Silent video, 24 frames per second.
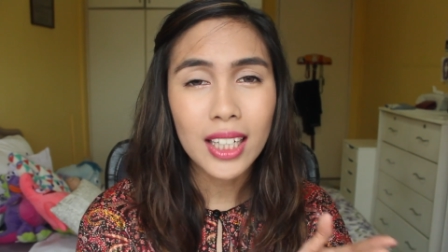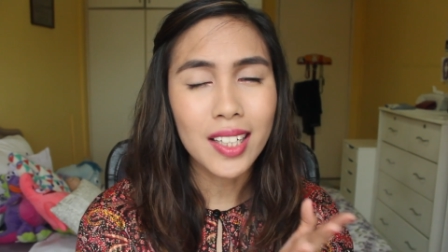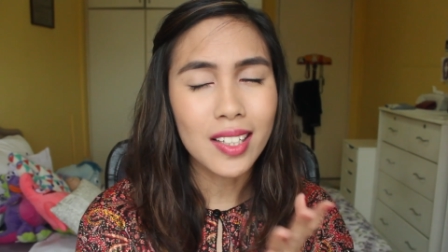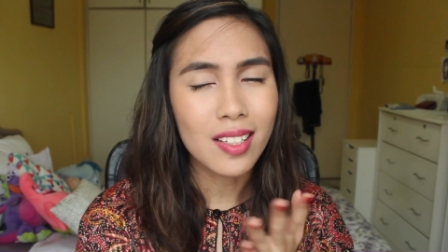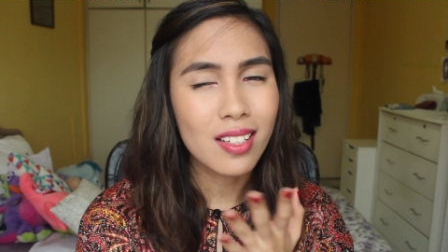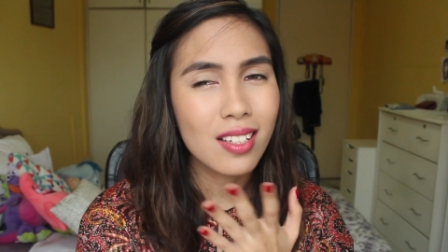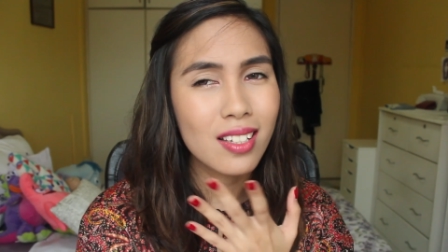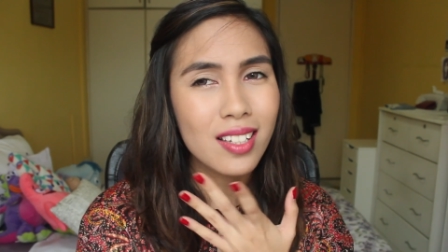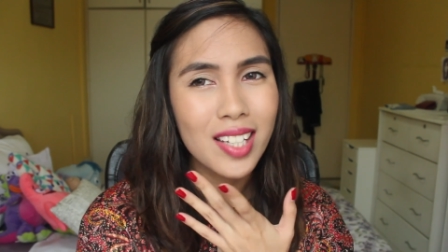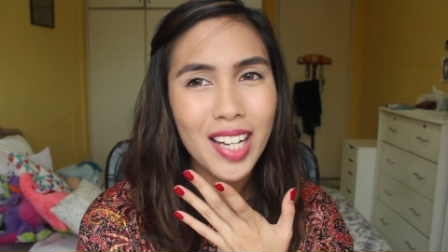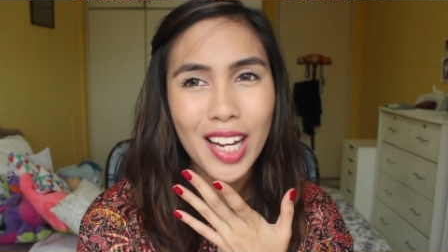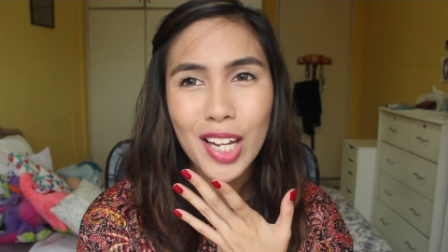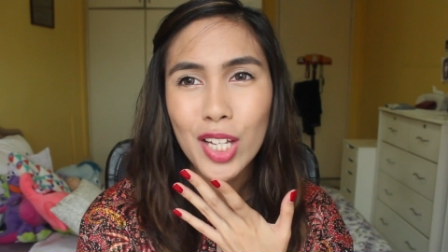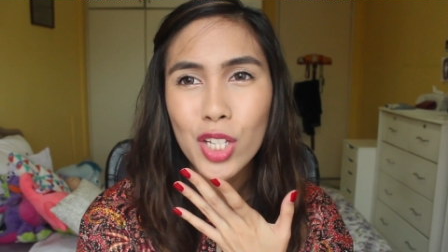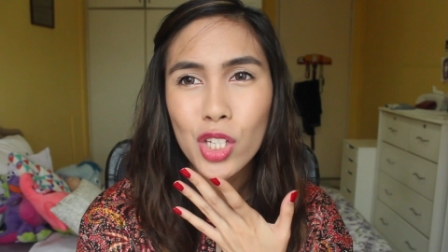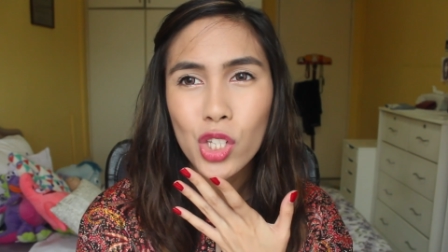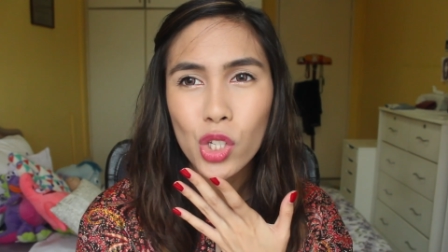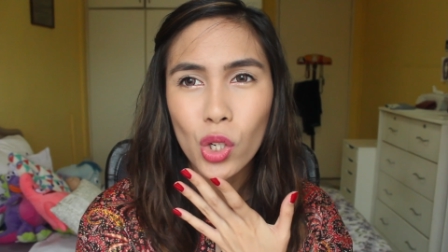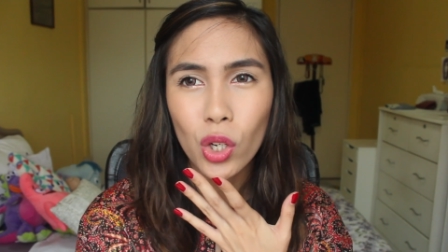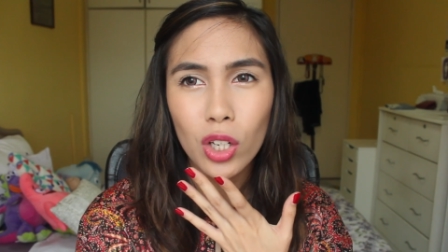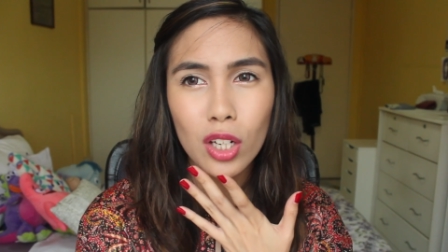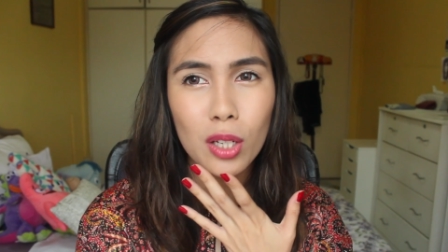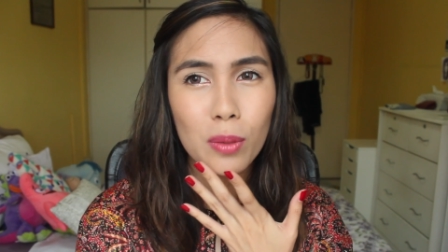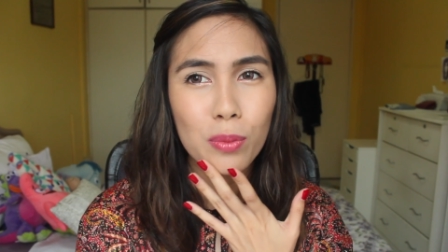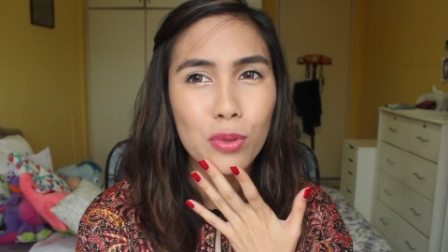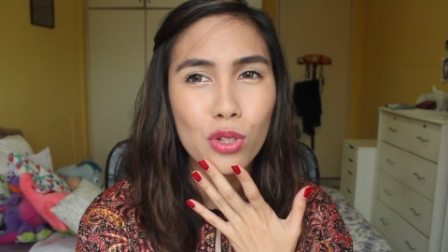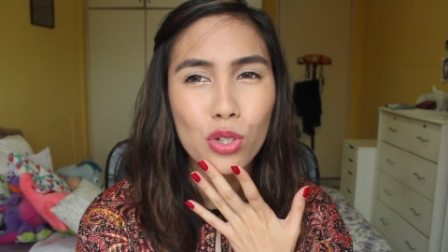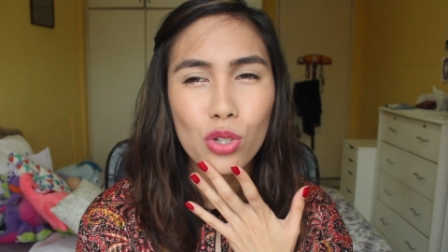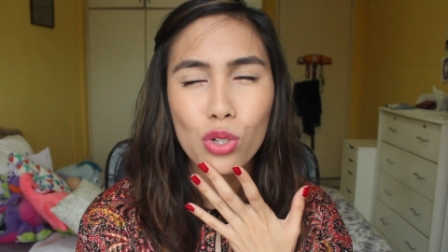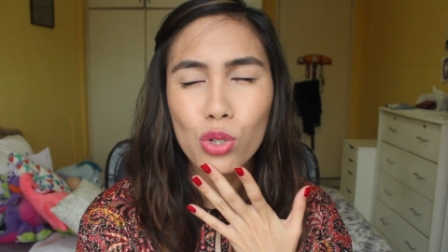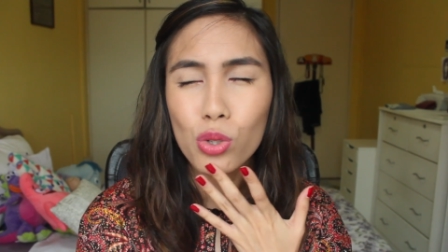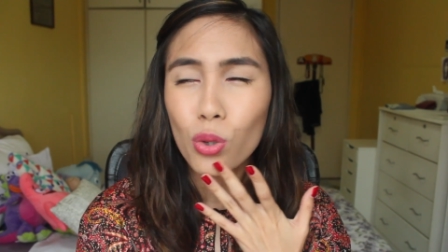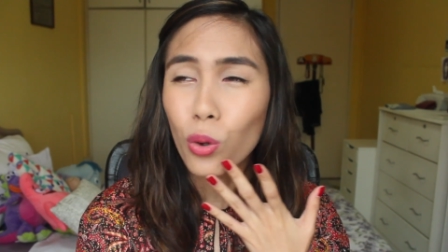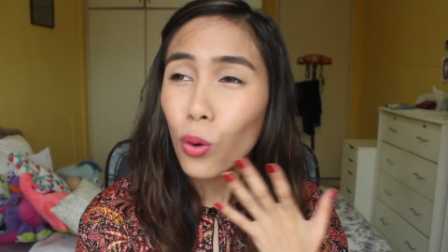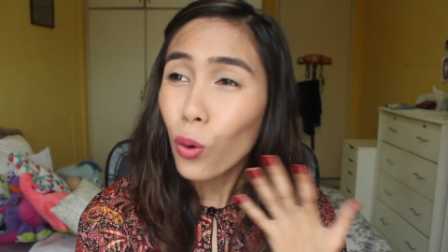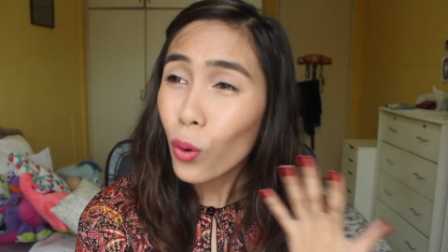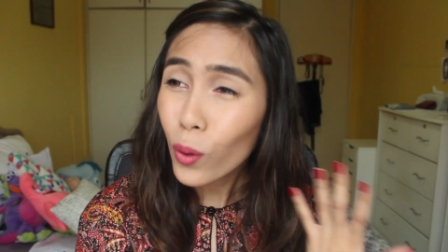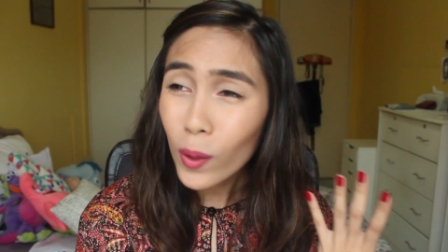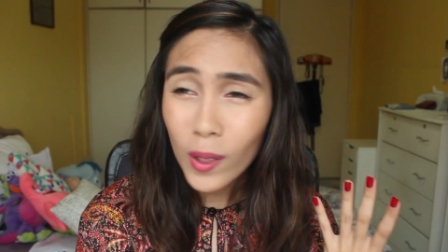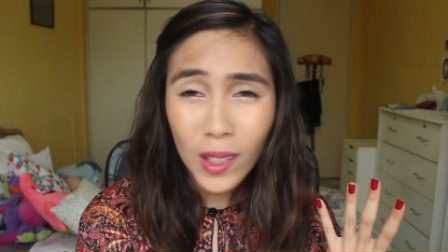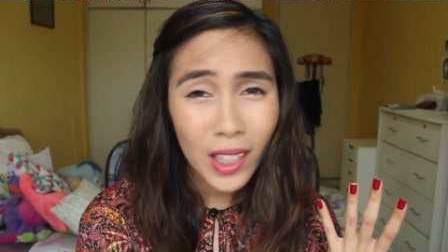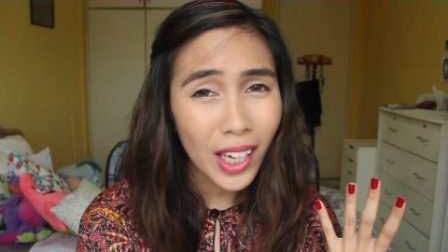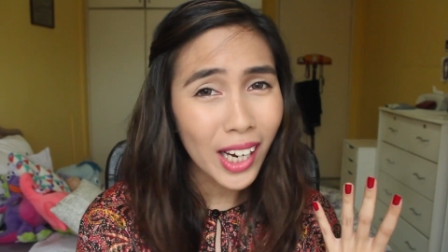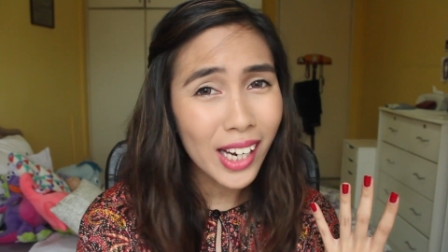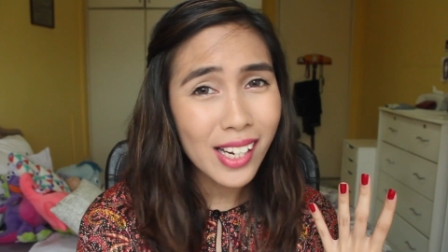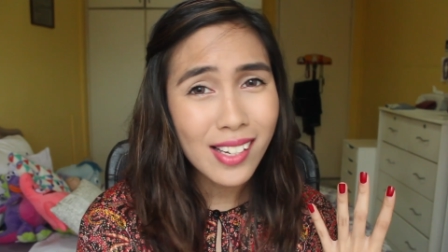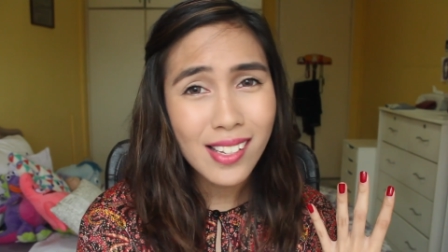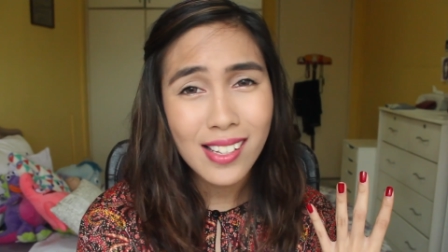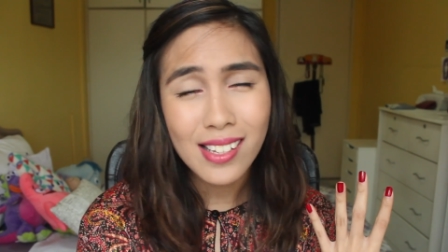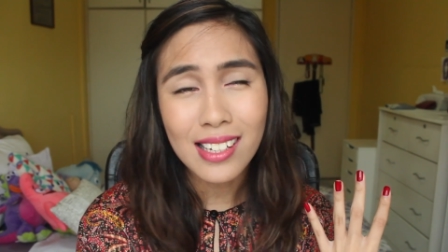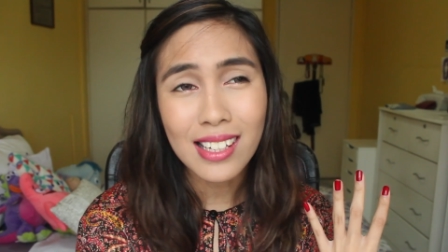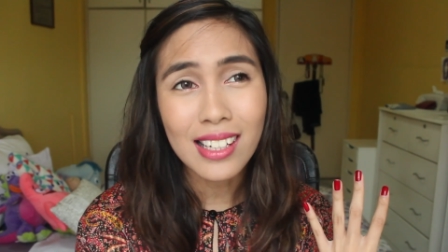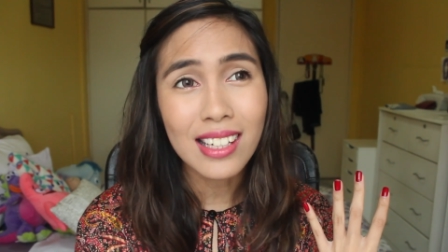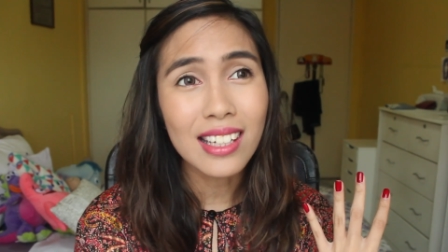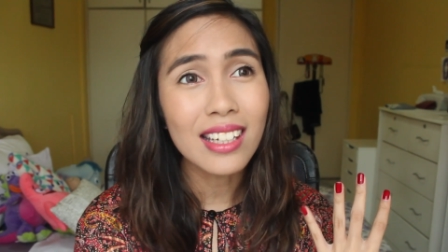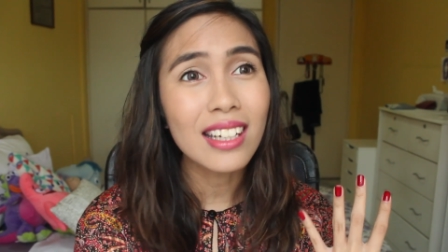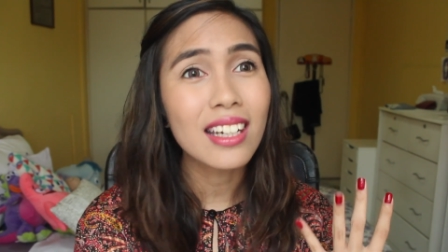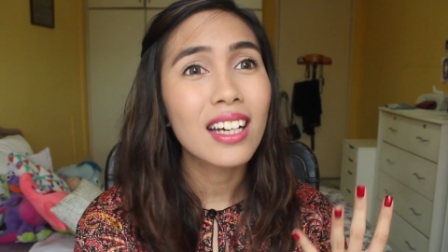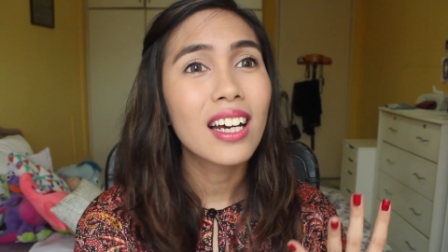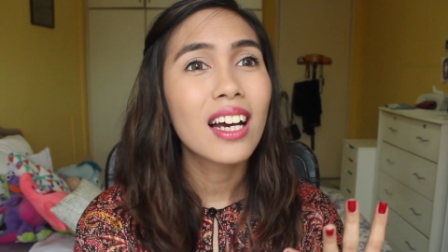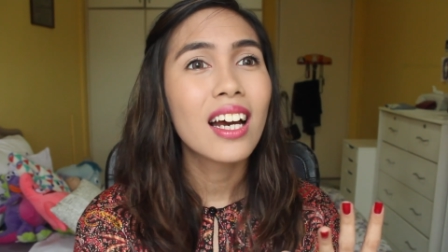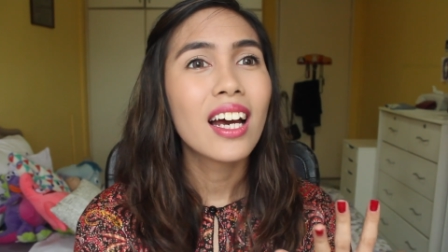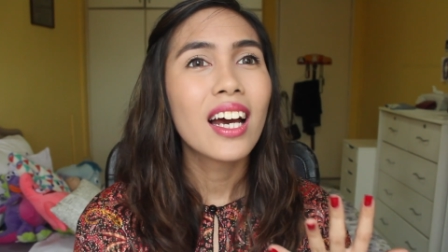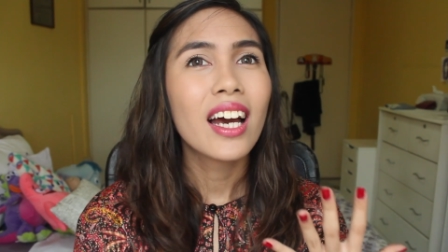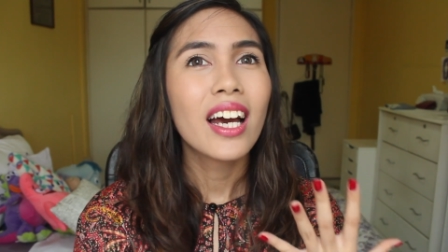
It stains your lips so nicely.